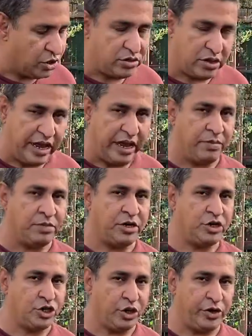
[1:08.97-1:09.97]
today I'm going to
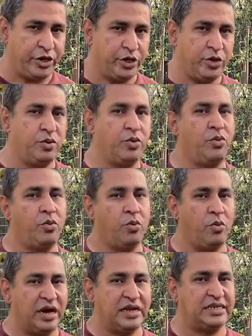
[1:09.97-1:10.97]
show you
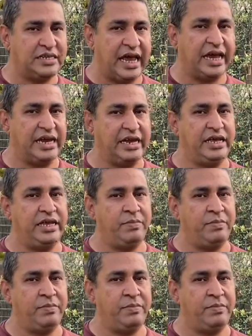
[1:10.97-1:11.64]
what exactly